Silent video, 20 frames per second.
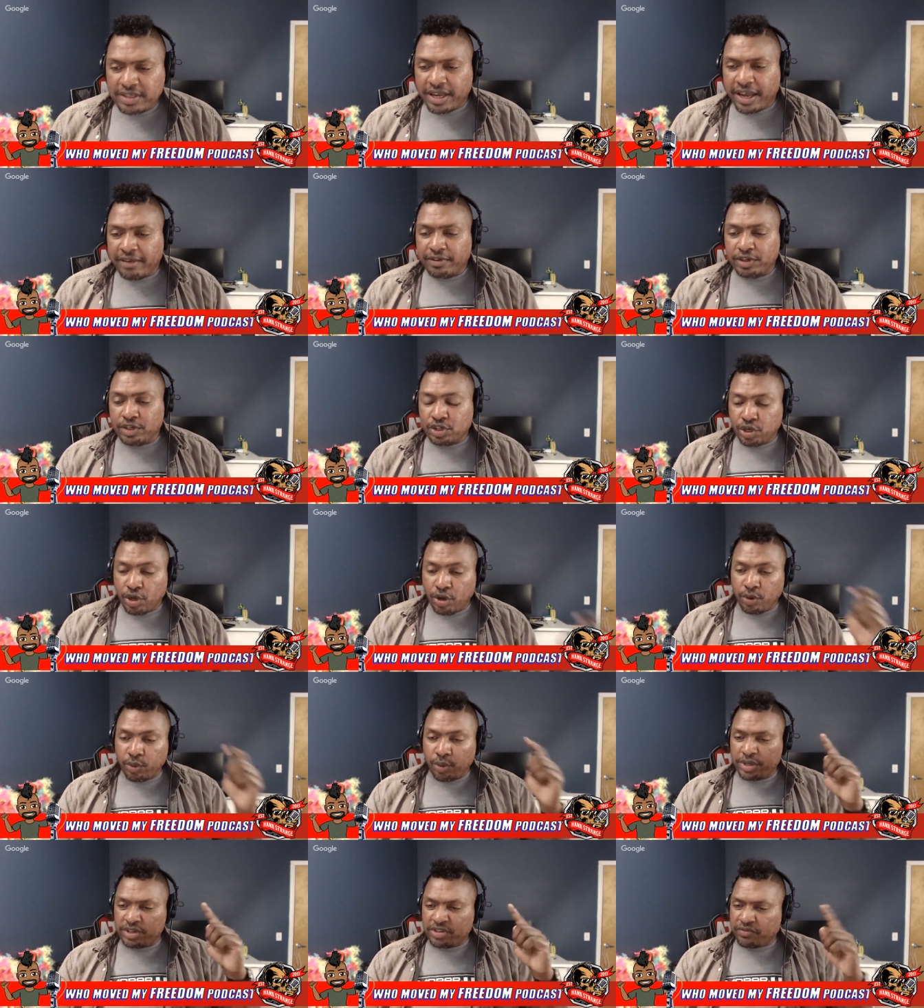The Titan
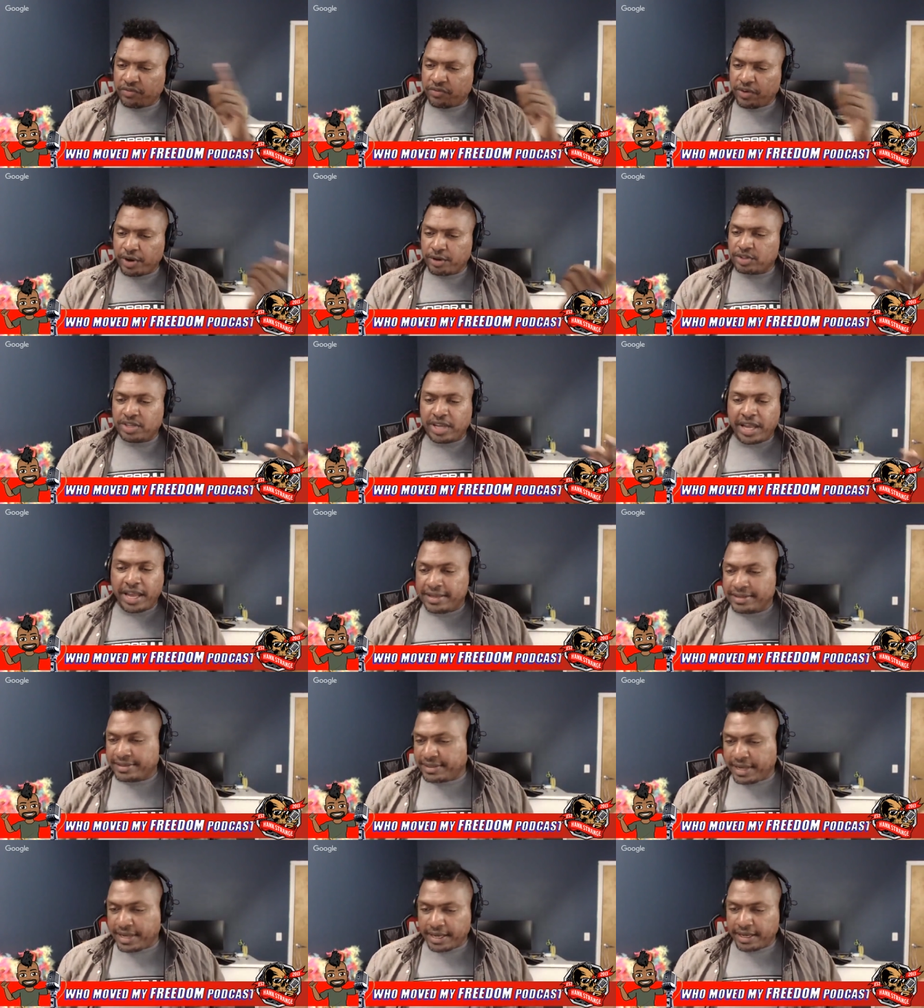show was first
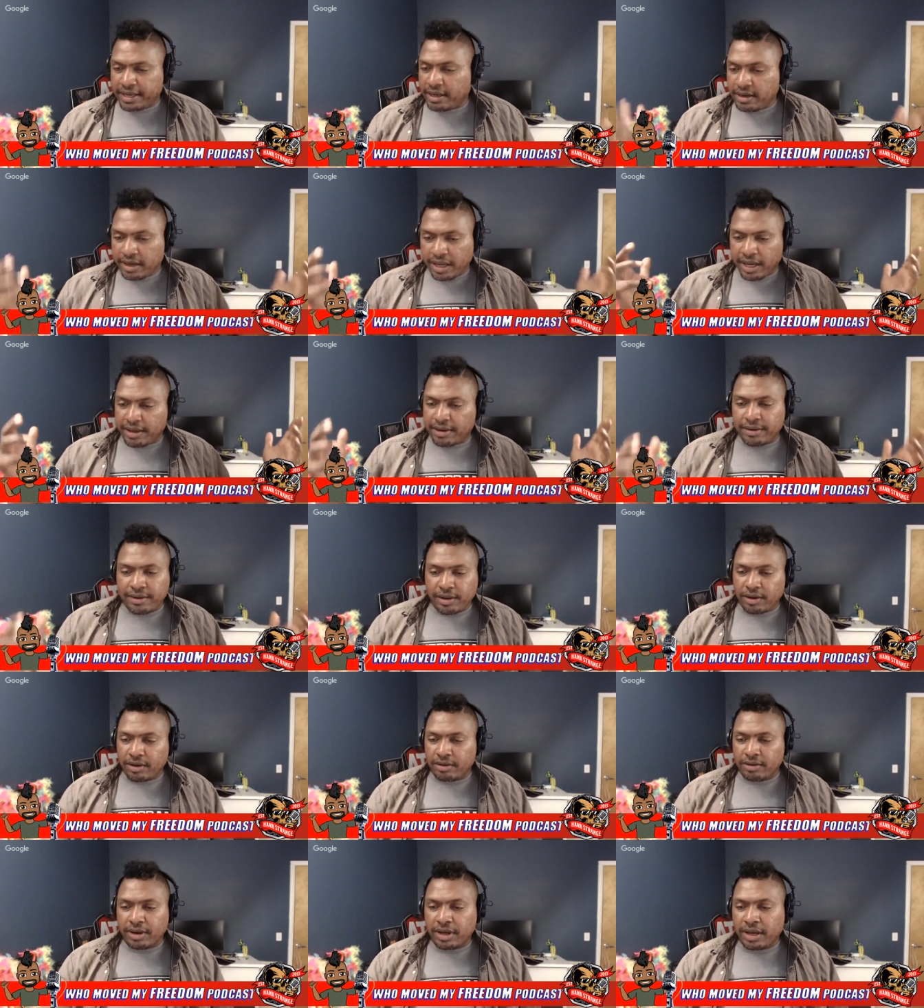and second. I
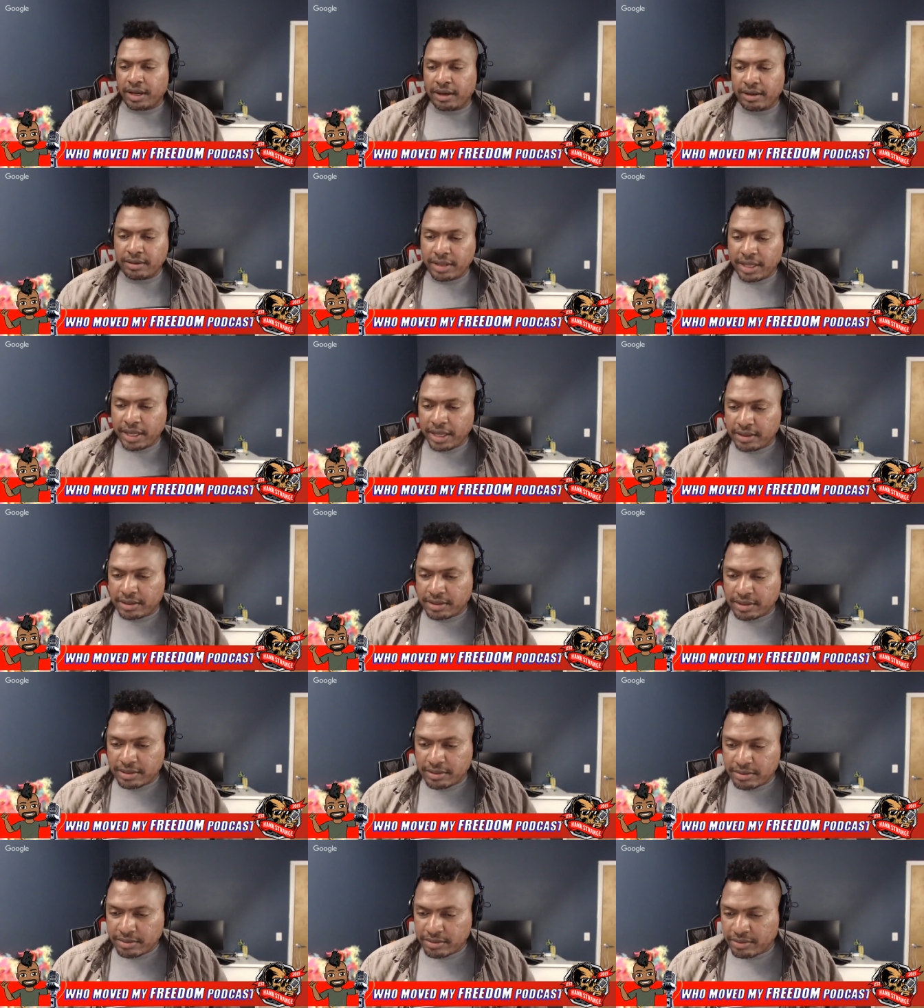don't know how
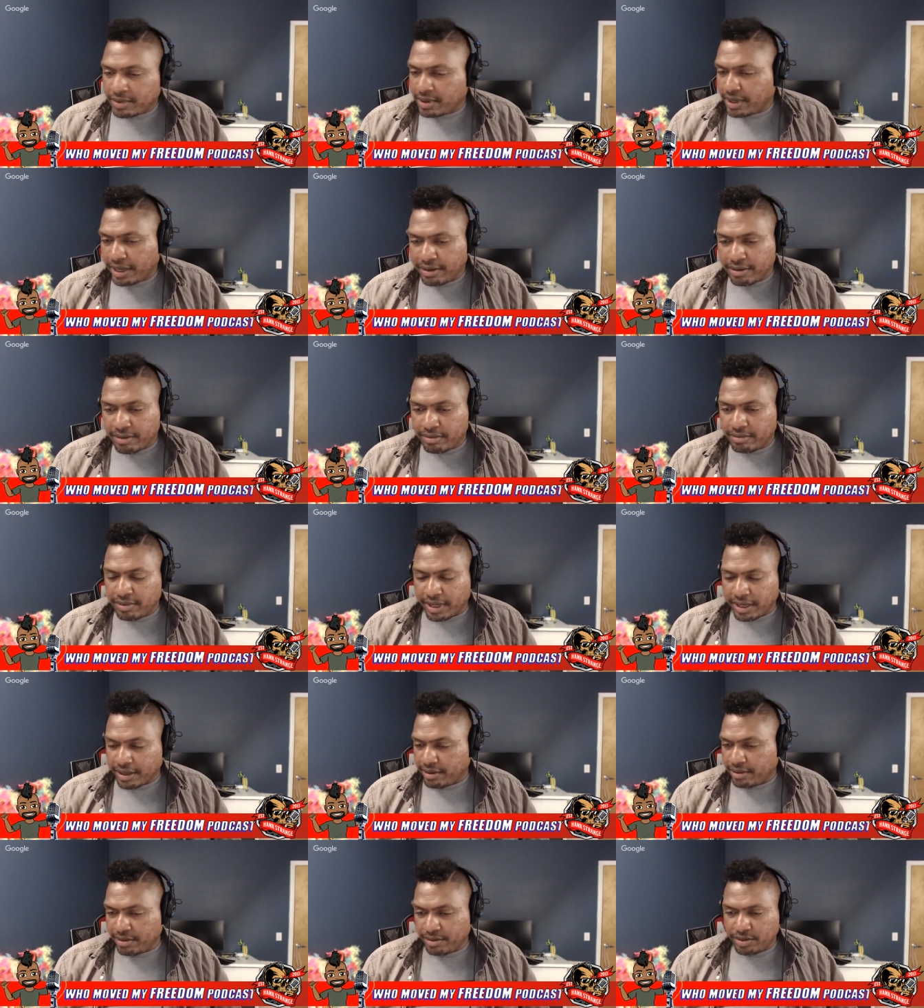that's. I,
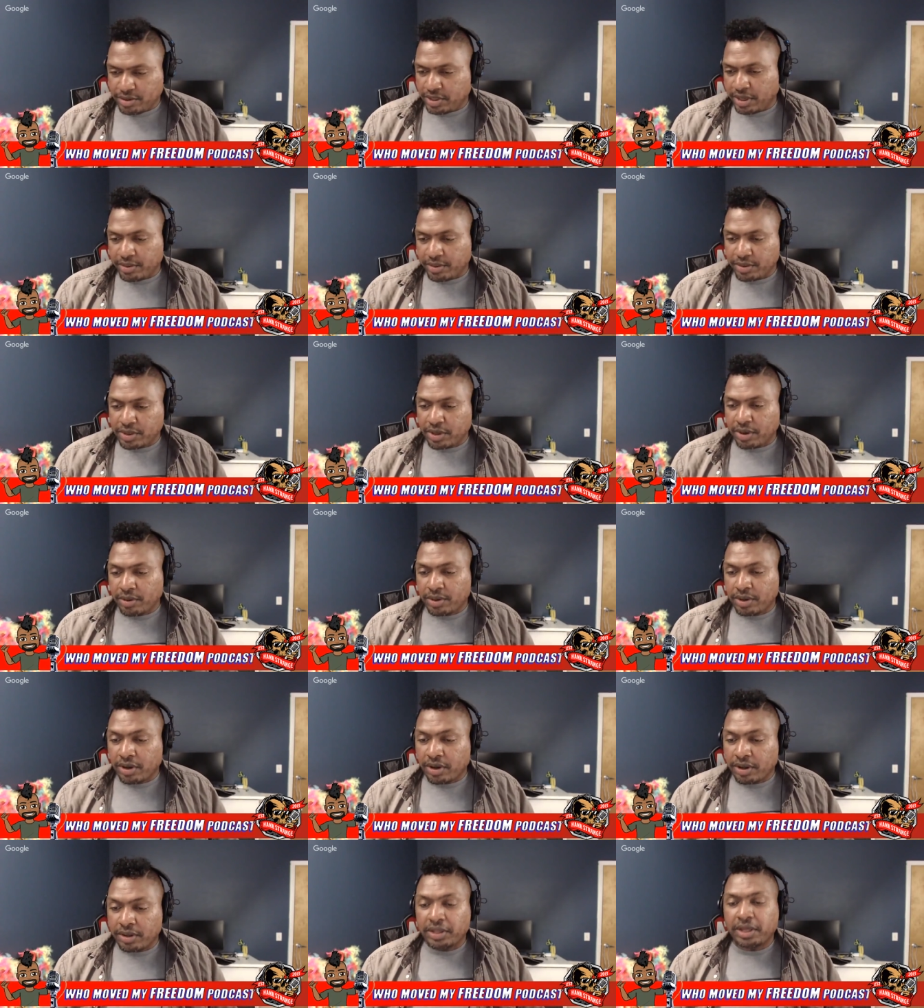I don't understand what's going
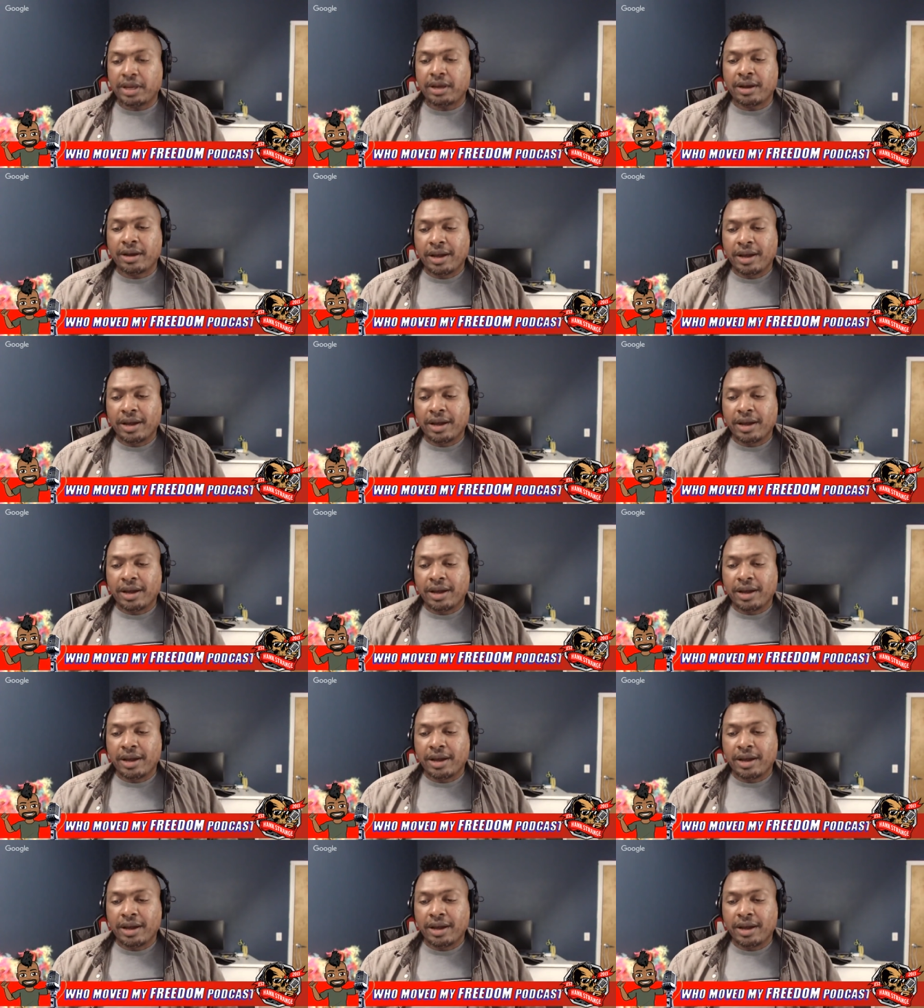on there.